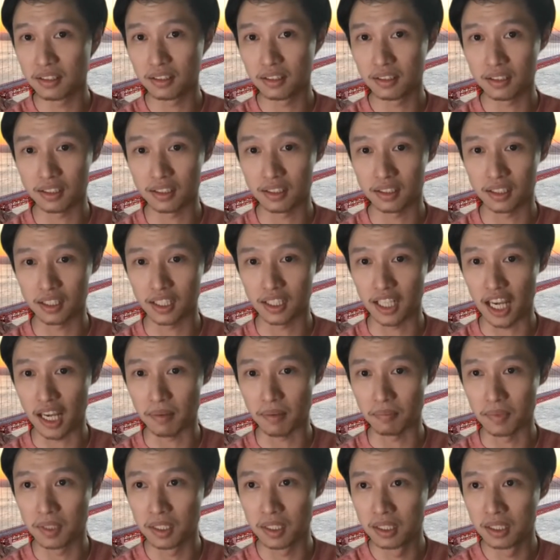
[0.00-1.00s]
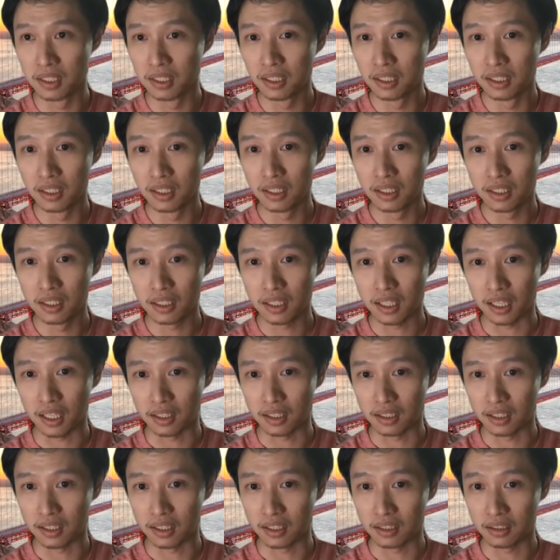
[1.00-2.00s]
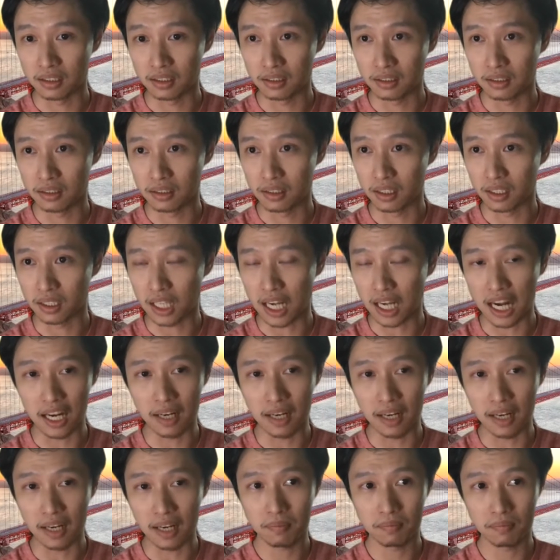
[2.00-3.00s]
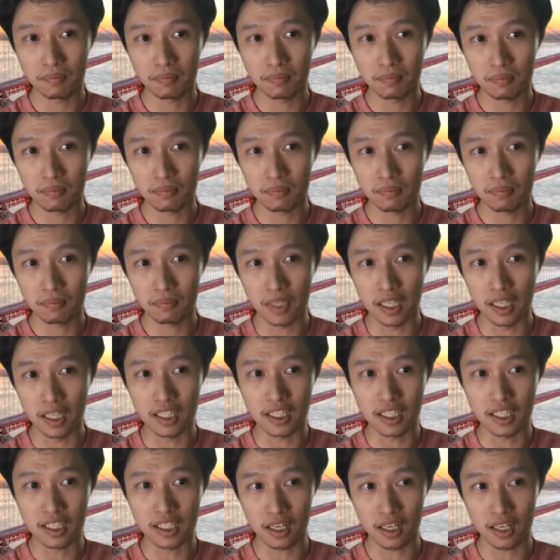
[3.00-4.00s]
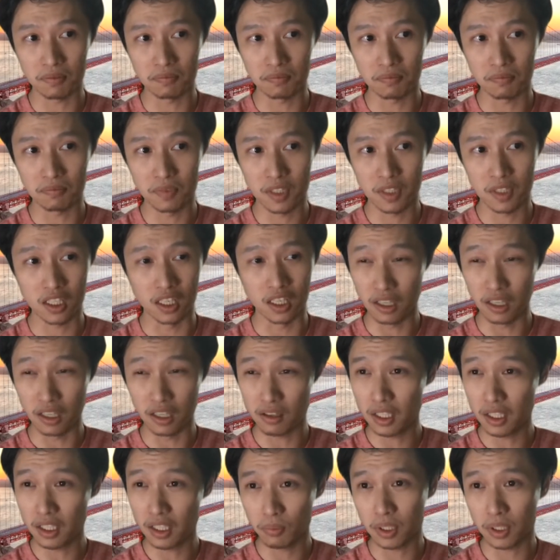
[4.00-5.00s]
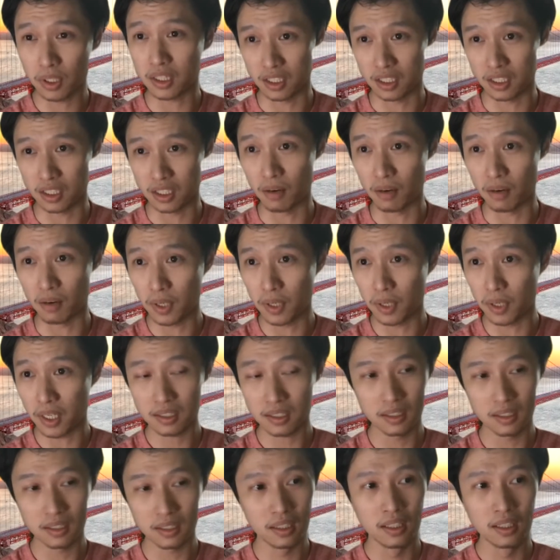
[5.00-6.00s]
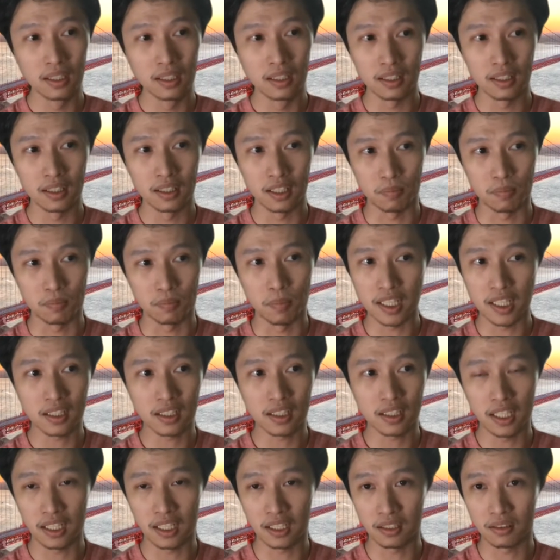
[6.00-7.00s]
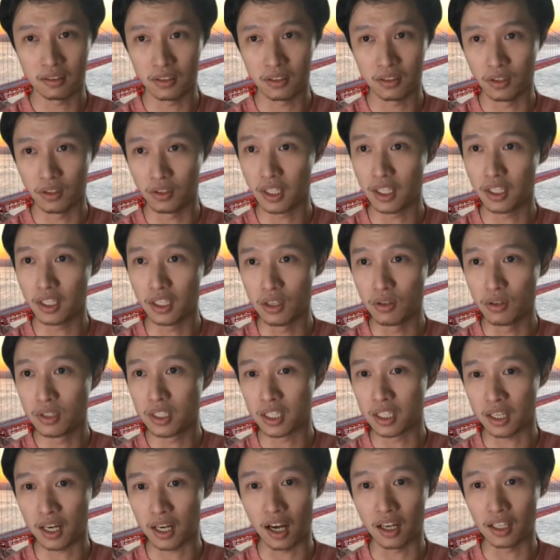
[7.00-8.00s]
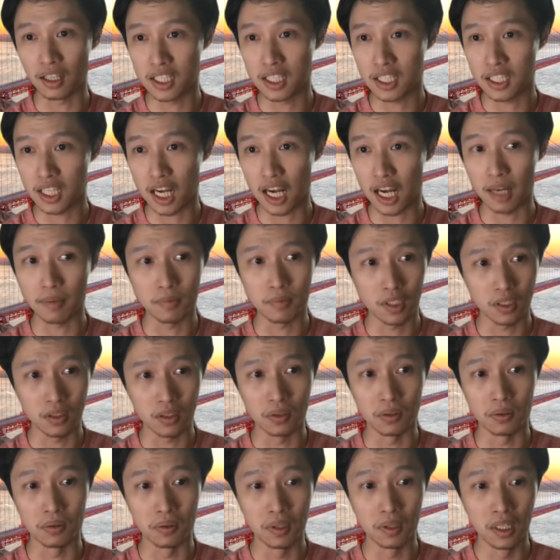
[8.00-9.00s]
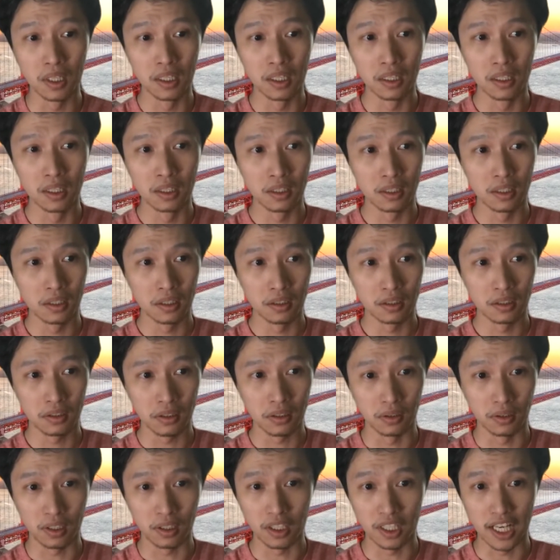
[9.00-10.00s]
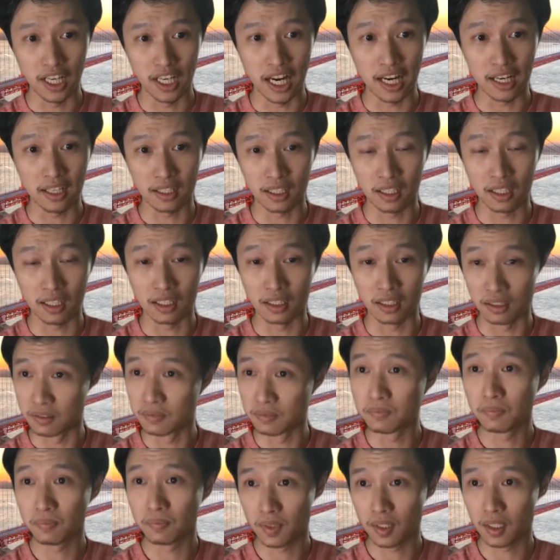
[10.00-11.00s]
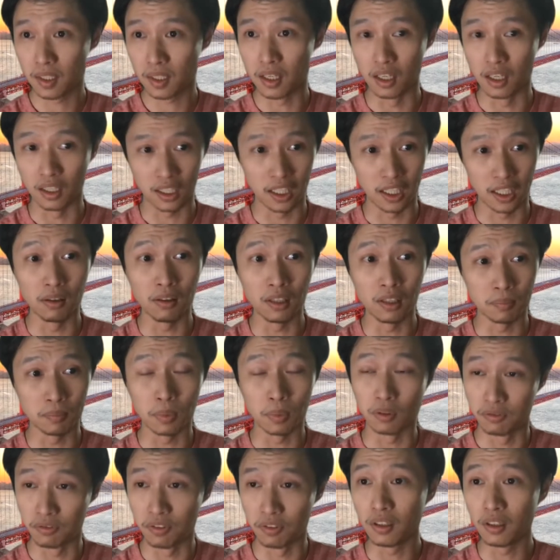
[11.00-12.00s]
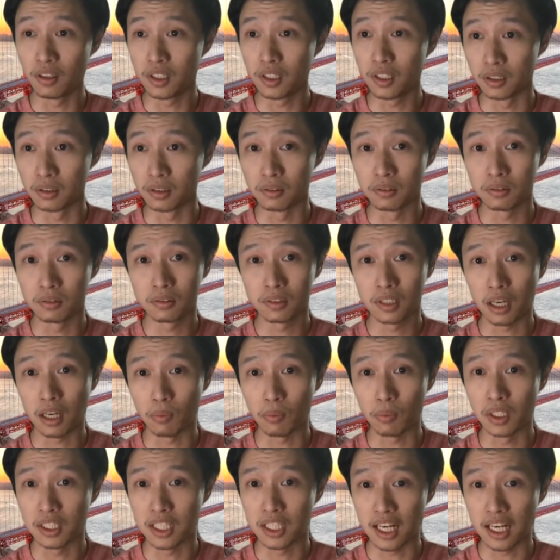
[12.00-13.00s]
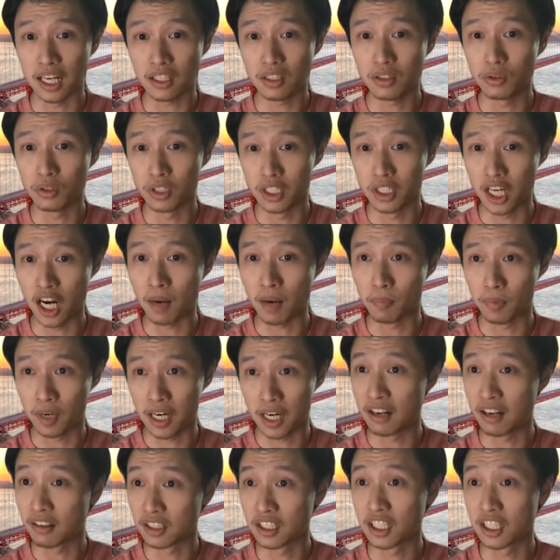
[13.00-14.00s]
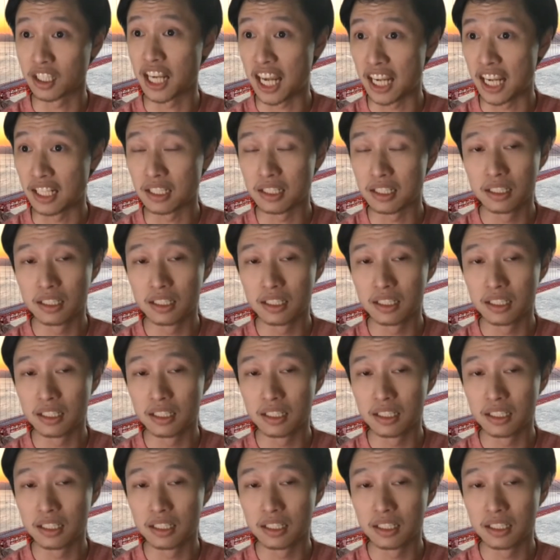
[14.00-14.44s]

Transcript: in the game, and the time, instead of struggling with the software, is basically you can use your college time to create a killer portfolio that would get you job right out the gate.